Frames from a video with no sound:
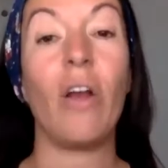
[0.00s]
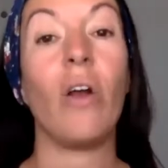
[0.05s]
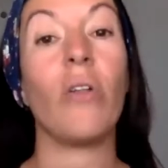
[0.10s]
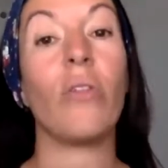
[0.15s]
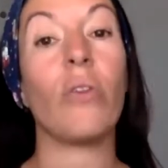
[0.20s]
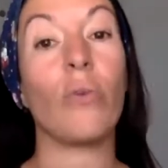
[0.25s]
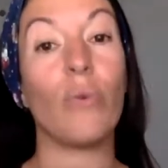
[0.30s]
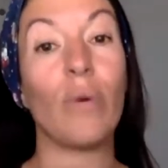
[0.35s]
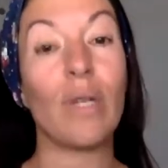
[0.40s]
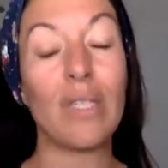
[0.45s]

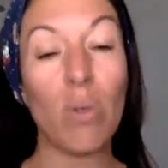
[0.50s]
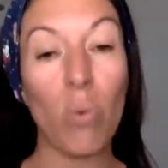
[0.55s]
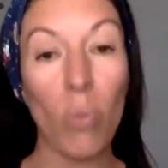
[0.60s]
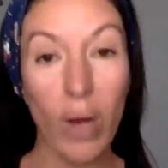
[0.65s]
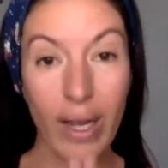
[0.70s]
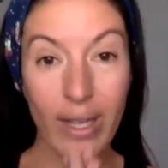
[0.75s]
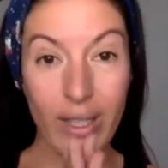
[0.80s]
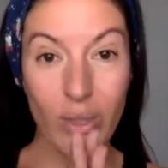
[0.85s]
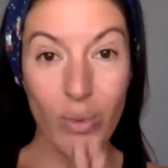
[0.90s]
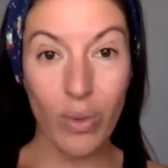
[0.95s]
The reason
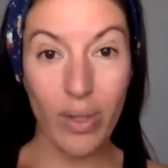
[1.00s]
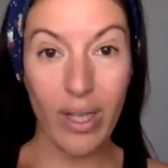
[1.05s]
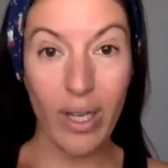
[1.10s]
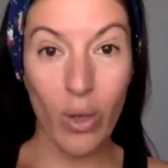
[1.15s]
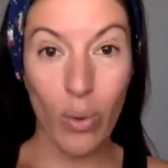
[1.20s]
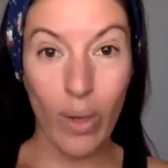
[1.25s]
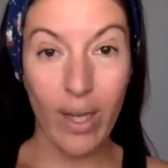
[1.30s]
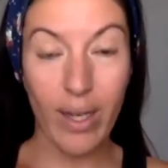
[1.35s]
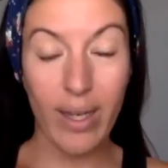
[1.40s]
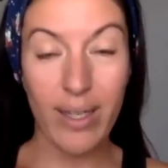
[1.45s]
why it's really
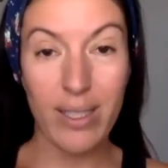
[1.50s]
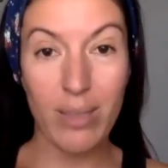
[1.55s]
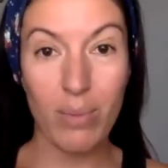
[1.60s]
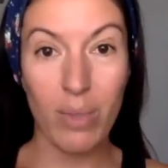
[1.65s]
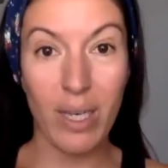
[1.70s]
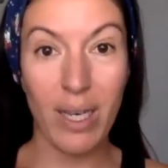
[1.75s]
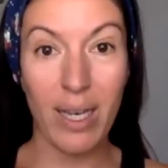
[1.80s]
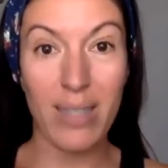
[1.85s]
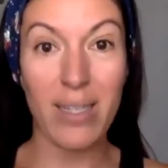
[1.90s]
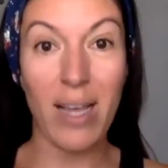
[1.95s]
quick is
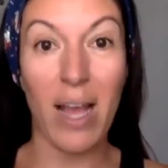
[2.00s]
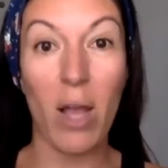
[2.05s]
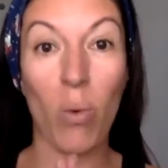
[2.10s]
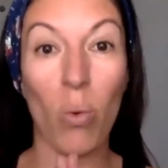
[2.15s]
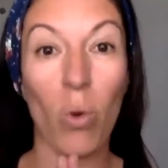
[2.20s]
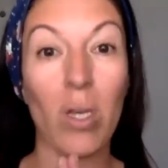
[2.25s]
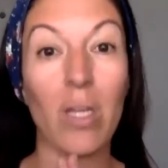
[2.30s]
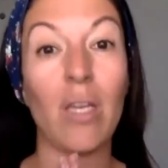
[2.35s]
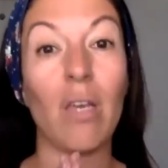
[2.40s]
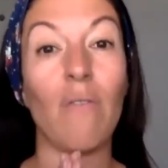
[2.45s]
because I
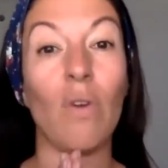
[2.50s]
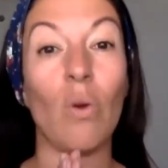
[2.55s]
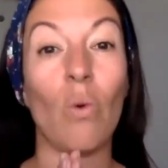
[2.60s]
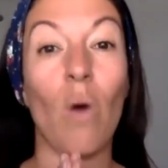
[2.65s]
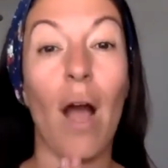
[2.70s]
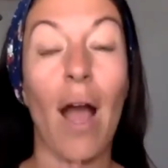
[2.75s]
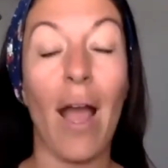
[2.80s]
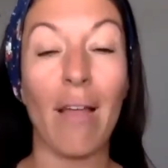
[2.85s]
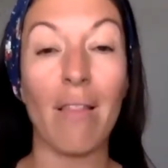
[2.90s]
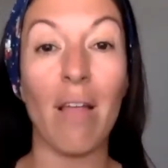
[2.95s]
want to give you
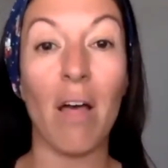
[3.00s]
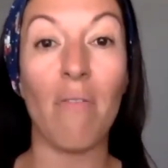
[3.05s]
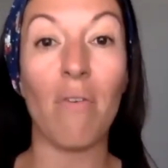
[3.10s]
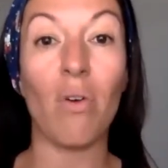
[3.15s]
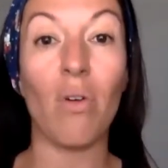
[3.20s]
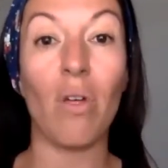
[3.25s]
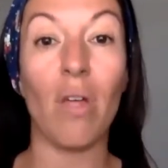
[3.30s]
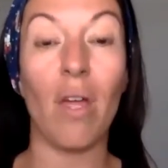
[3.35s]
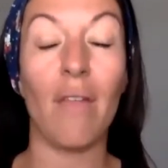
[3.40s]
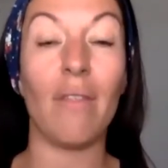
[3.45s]
high
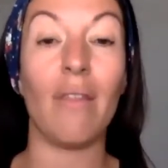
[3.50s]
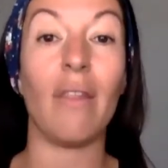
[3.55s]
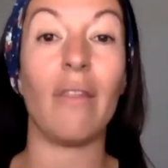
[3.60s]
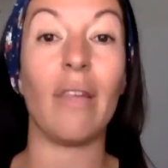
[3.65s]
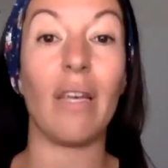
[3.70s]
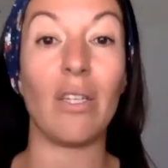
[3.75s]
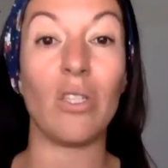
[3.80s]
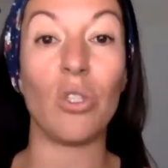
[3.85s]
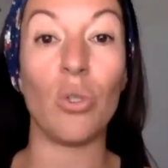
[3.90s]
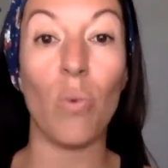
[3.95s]
level and the
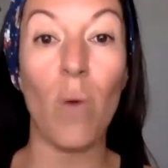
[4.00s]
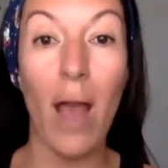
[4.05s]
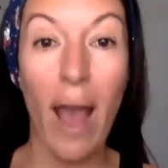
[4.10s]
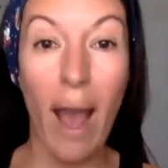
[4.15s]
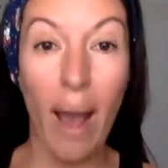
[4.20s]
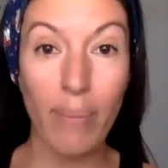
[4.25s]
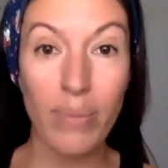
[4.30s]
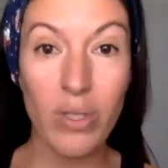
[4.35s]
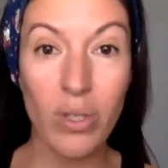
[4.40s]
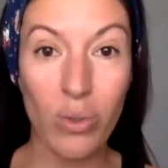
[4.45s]
things you
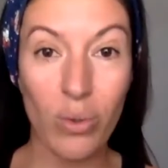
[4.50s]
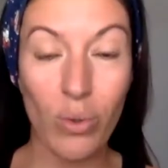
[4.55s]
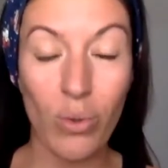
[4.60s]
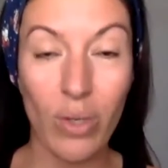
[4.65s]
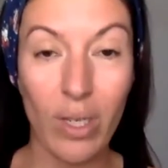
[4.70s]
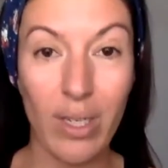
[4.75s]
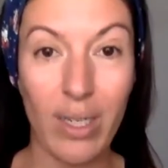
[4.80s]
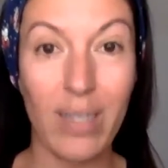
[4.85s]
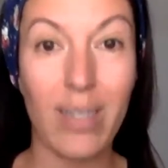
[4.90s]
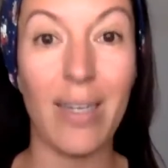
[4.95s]

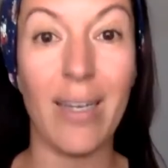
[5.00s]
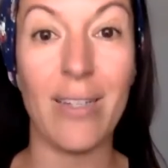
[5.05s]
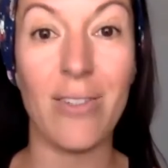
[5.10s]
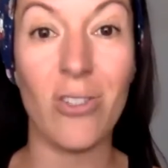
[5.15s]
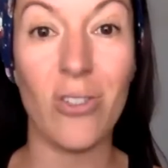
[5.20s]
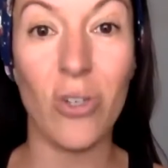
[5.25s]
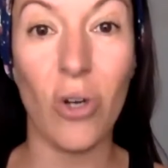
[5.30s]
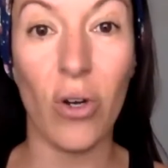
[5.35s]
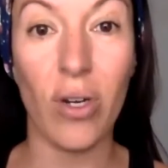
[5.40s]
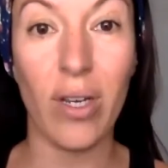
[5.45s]
absolutely need to get
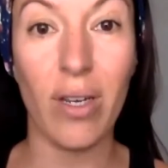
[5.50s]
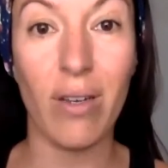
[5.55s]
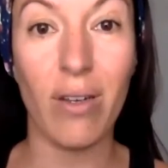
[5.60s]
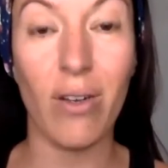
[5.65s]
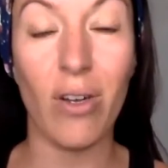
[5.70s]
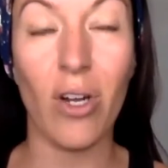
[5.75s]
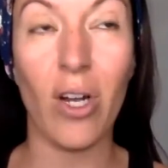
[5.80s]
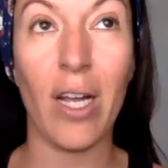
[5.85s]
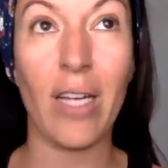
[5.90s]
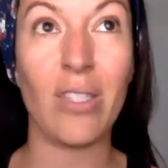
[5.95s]
started.
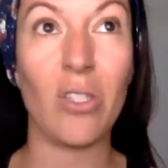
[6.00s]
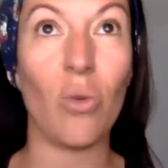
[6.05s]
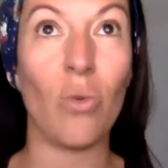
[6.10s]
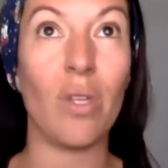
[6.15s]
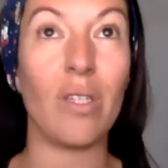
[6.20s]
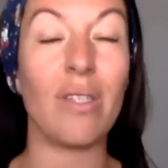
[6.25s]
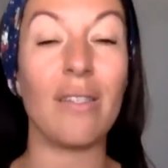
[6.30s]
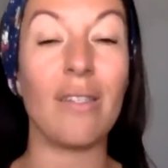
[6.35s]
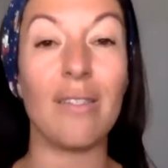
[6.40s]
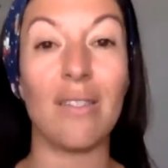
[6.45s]
All right, so
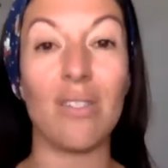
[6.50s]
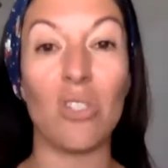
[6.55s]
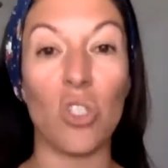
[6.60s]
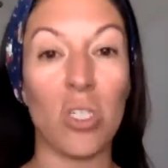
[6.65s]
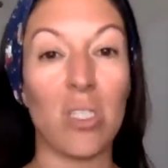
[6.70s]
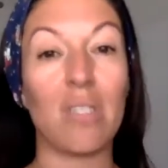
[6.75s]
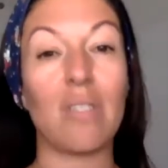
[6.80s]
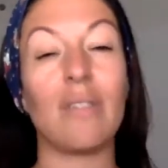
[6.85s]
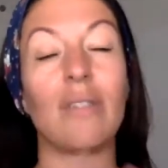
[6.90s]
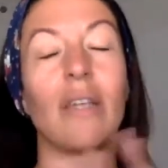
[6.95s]
this is
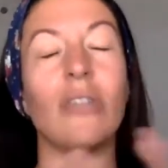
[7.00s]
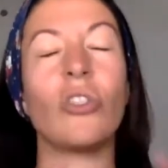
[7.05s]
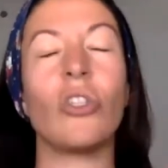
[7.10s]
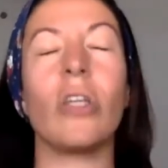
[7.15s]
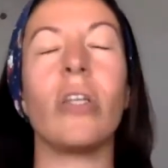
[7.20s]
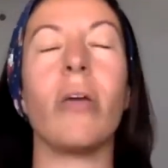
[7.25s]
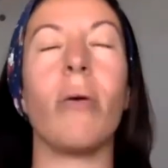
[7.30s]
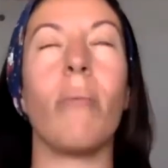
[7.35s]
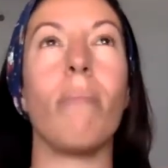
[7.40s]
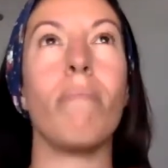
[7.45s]
just such
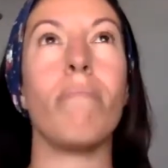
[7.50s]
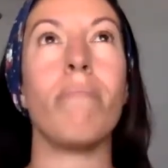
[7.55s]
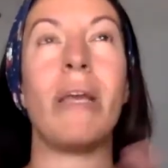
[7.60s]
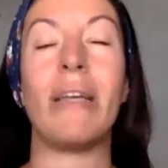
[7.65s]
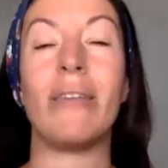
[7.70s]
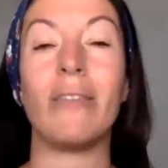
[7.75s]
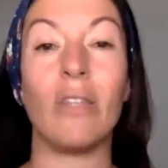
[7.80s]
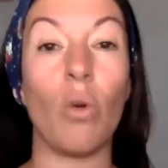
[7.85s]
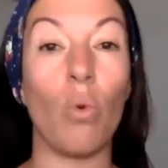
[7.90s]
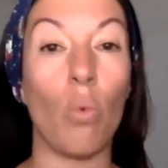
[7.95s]
an
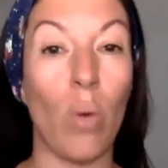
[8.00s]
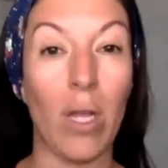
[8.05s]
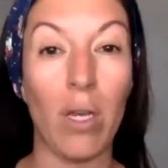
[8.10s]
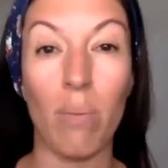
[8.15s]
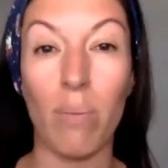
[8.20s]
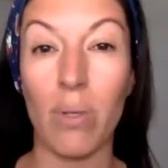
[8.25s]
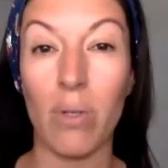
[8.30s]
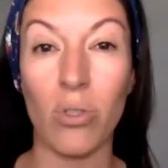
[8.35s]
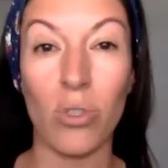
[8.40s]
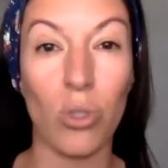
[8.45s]
amazing way to
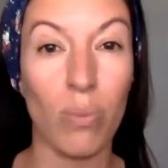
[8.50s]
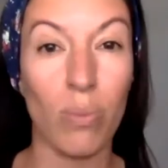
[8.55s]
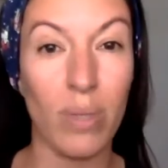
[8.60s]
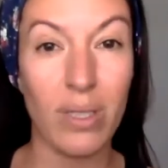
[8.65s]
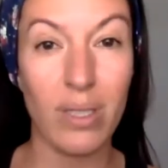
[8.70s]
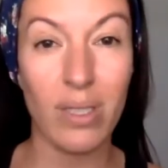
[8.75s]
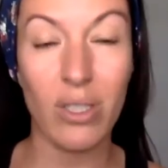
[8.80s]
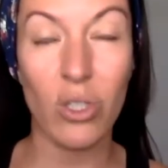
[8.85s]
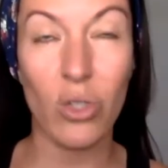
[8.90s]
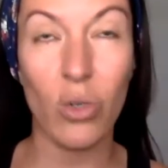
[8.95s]
build your
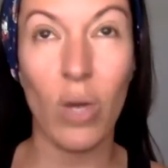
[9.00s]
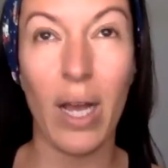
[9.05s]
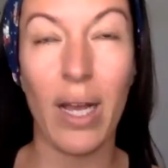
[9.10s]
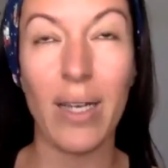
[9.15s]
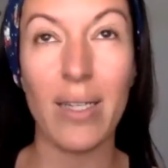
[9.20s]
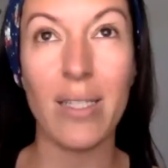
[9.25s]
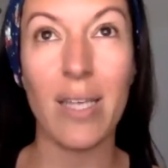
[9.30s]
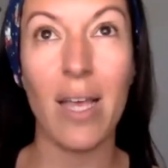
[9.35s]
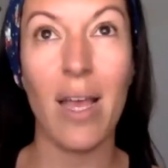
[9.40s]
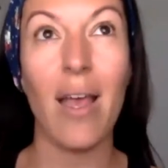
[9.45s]
business, you
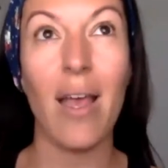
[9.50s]
guys.